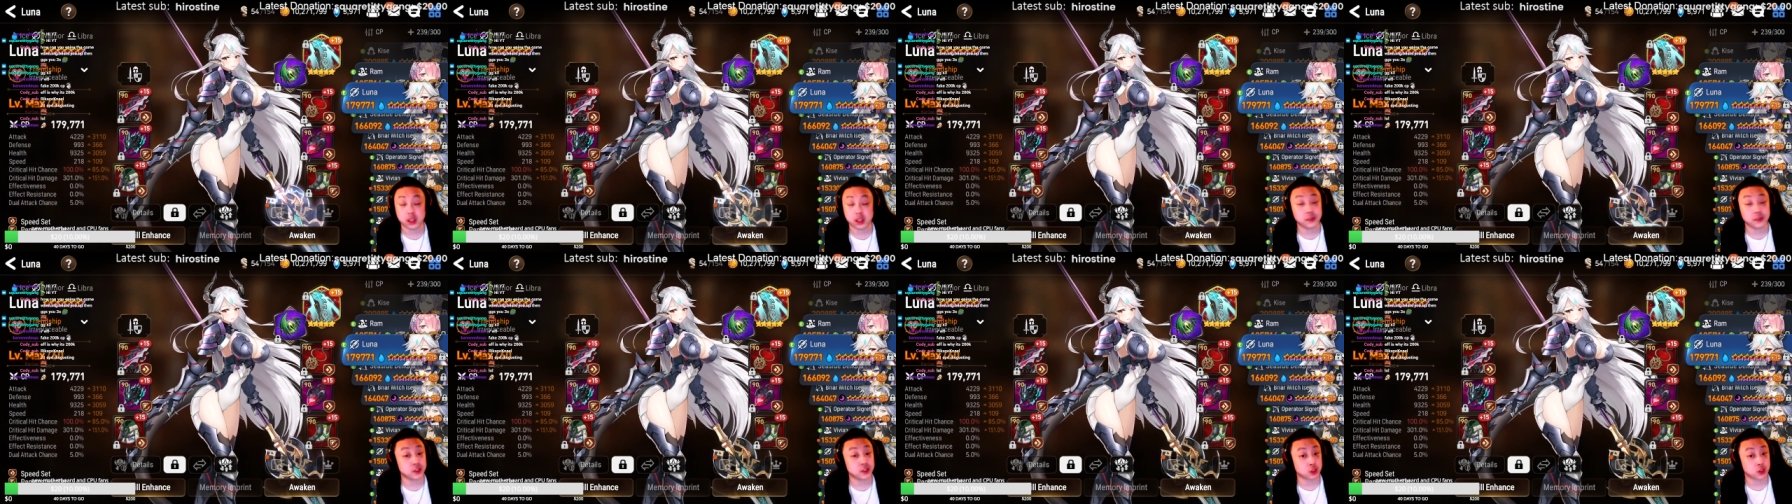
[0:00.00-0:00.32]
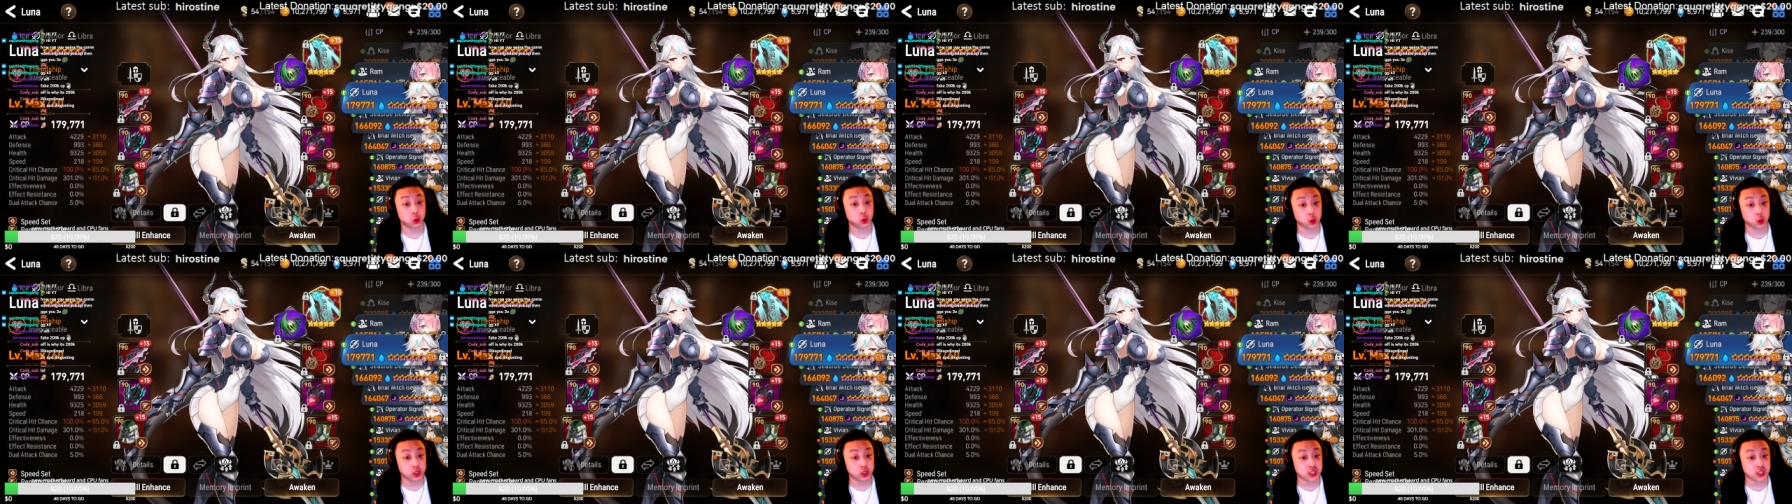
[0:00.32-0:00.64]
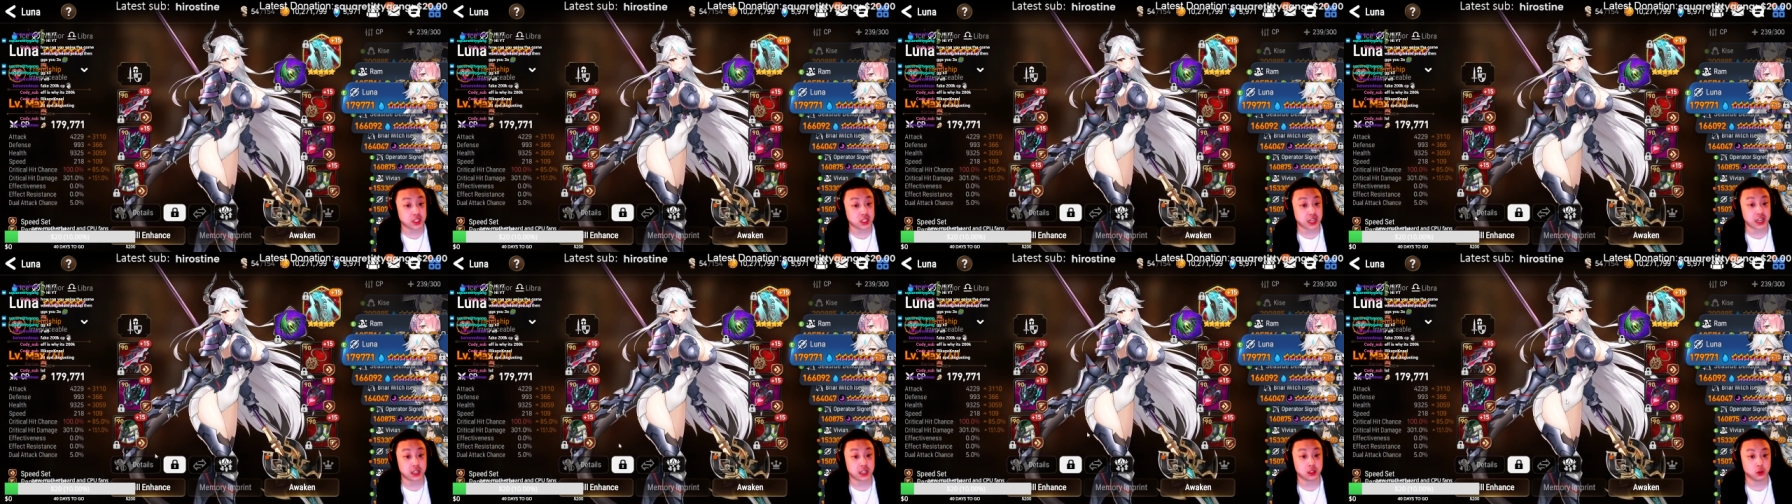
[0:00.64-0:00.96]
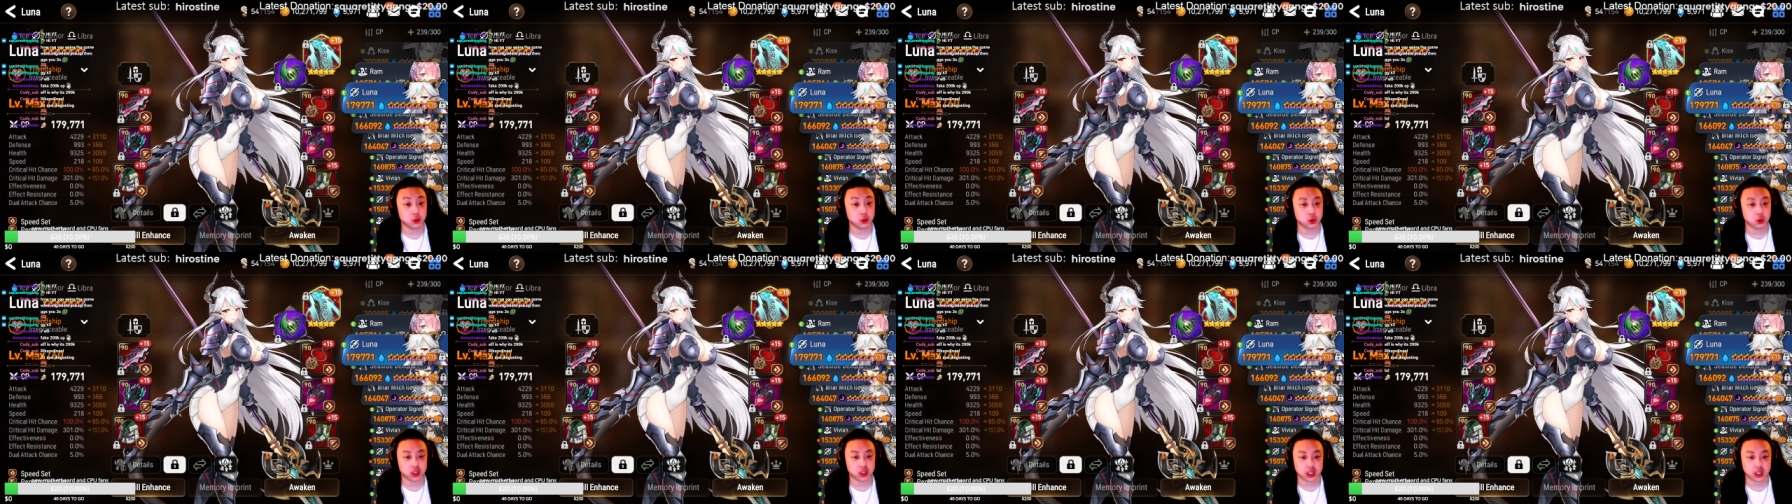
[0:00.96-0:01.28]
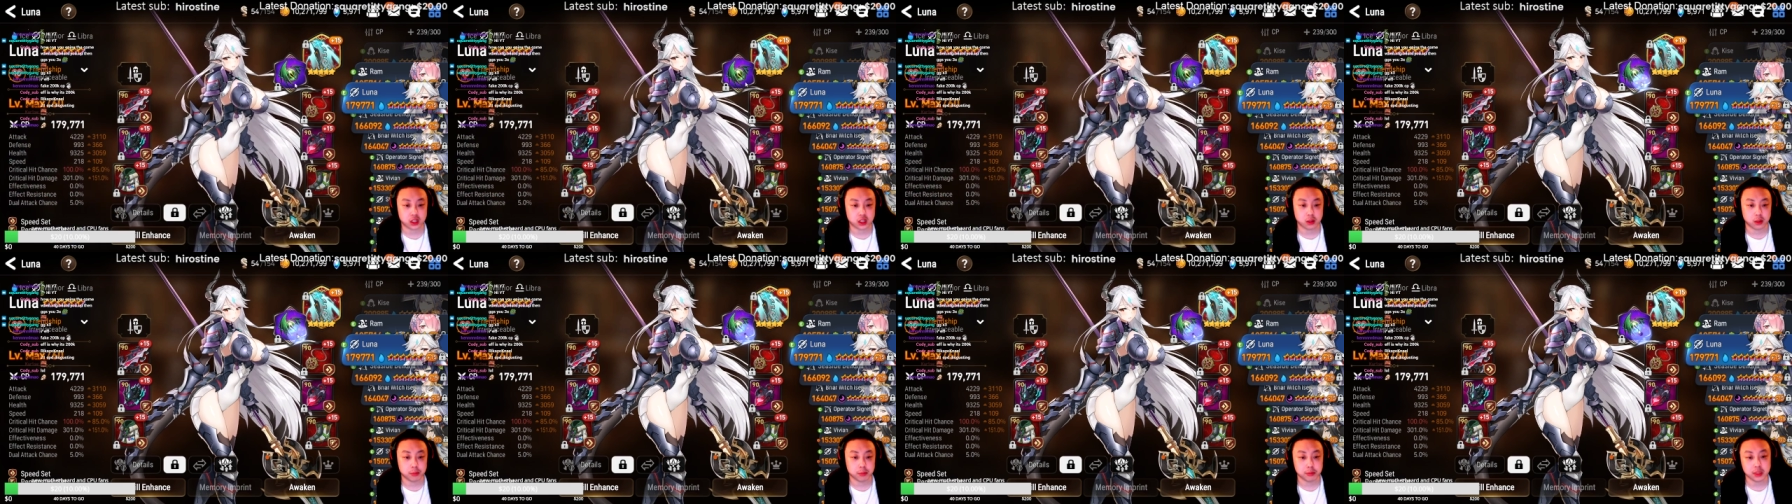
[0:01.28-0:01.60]
If it's Holy Sack, you can
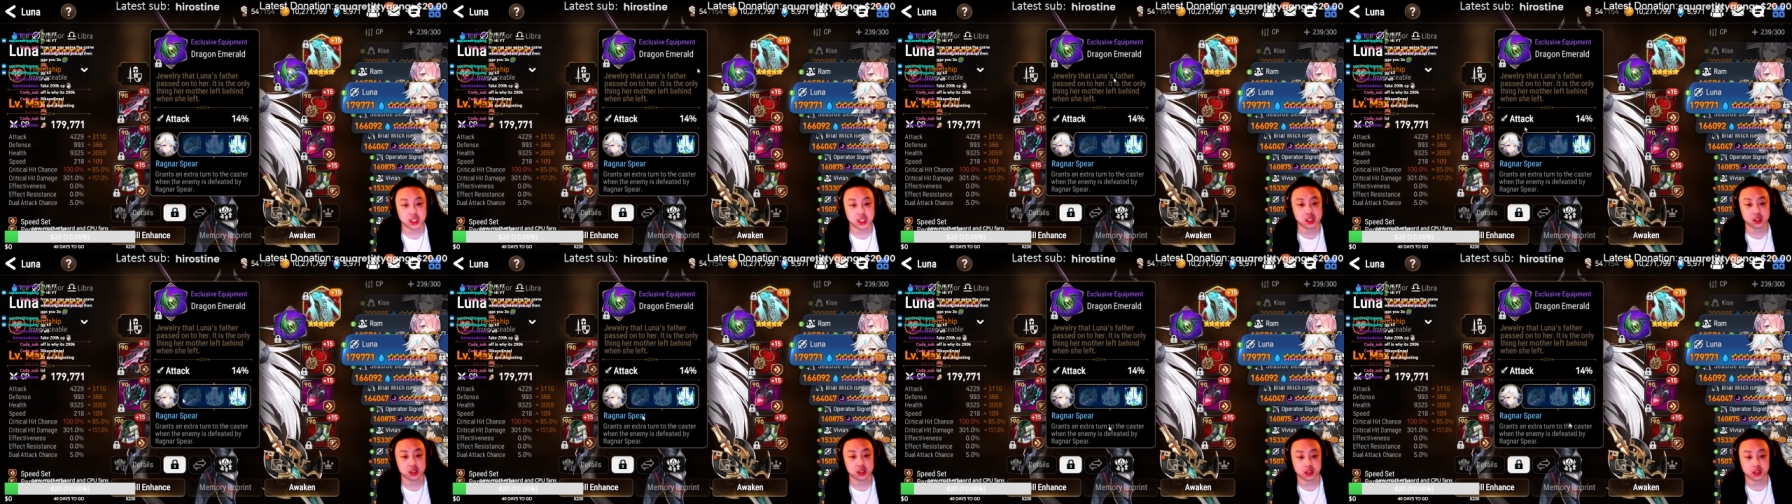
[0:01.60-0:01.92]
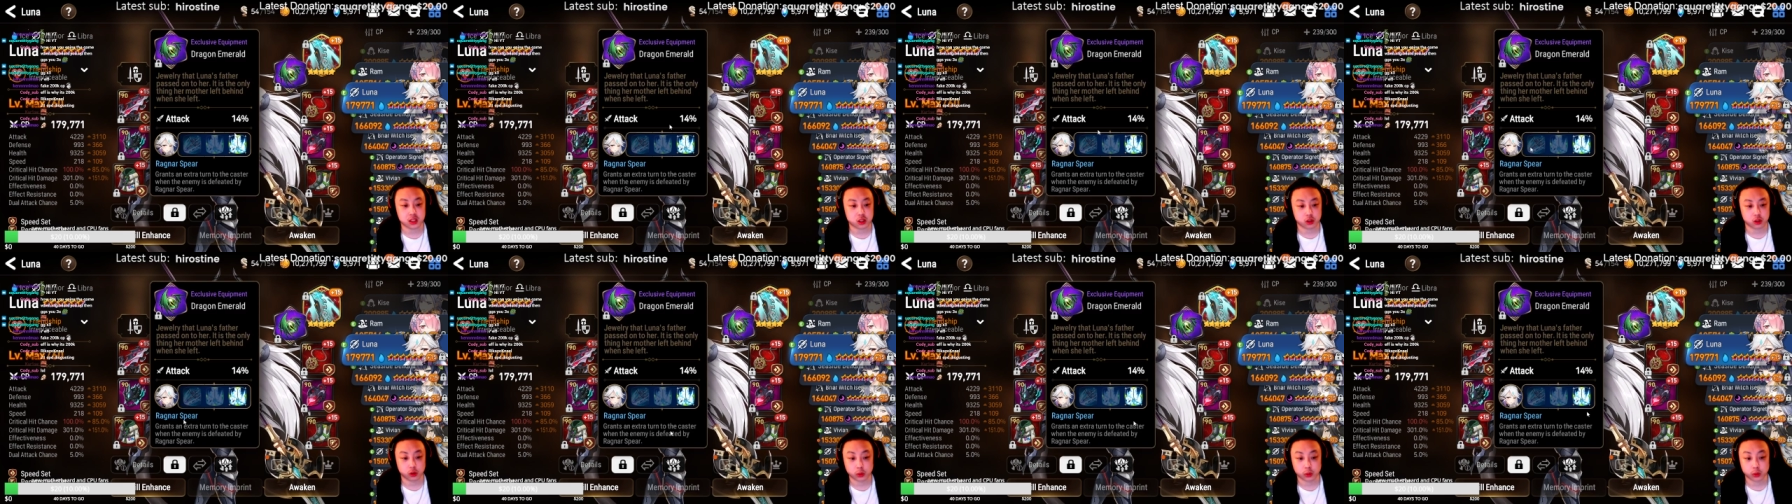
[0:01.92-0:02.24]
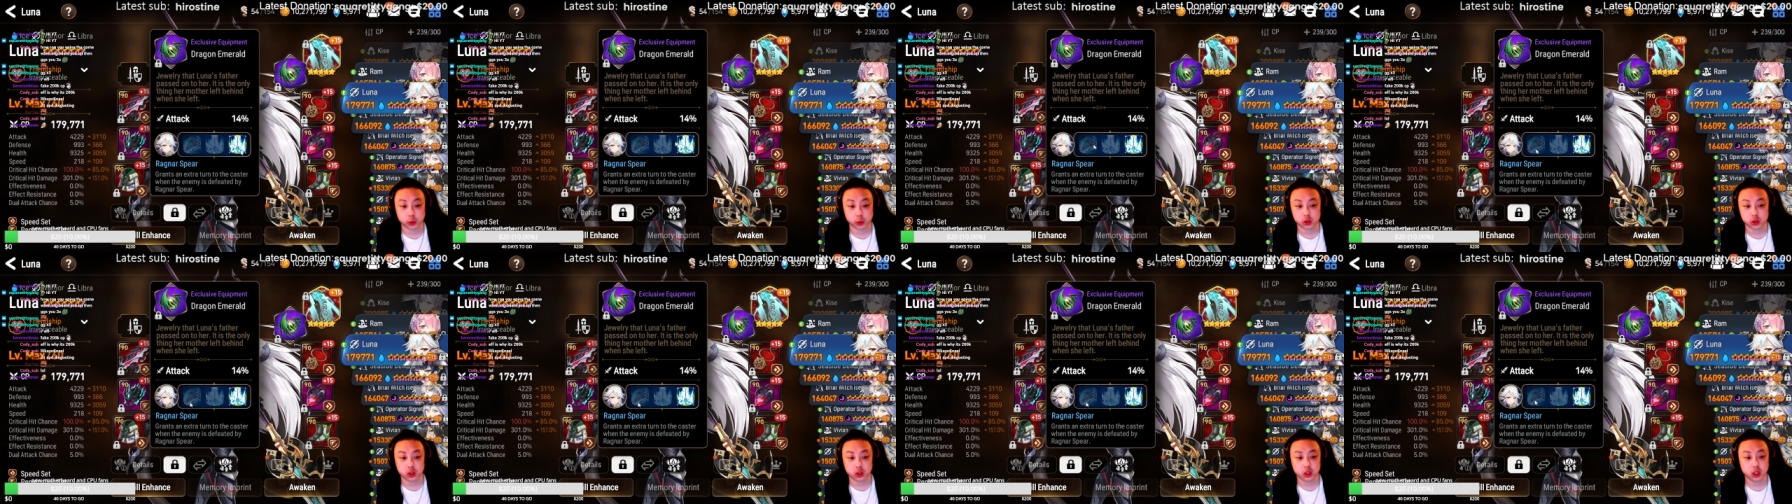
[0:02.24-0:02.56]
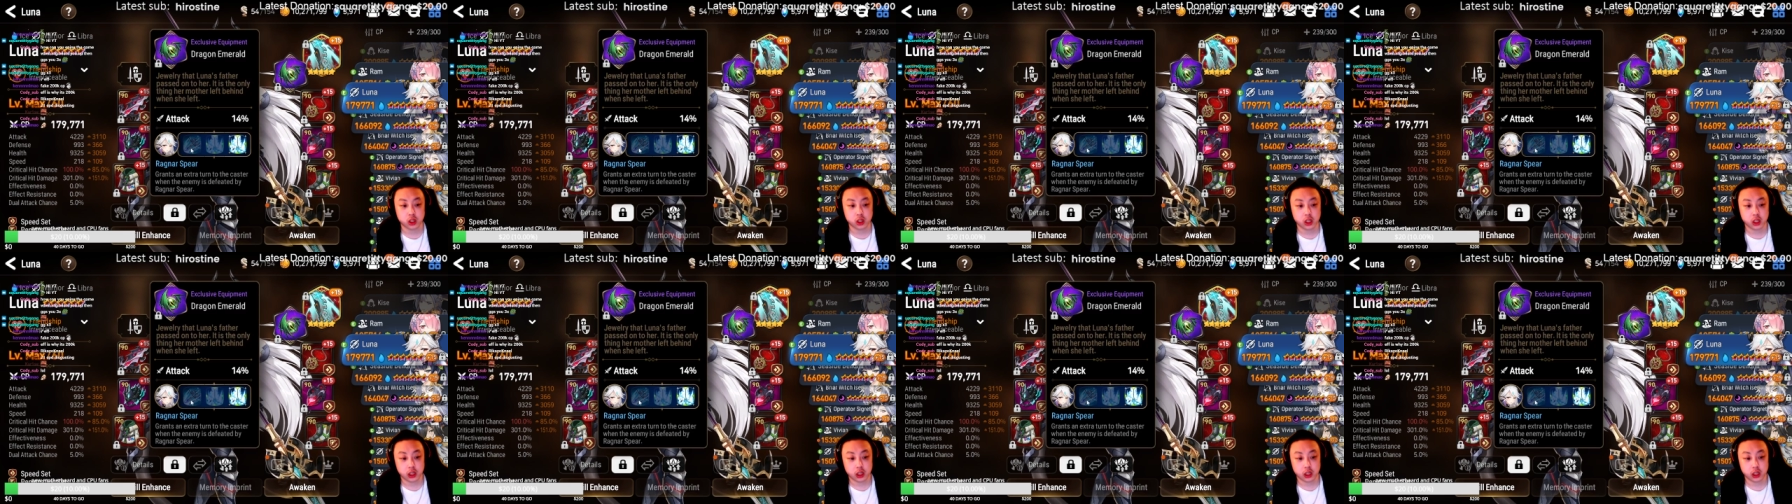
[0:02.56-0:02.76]
then immediately soul burn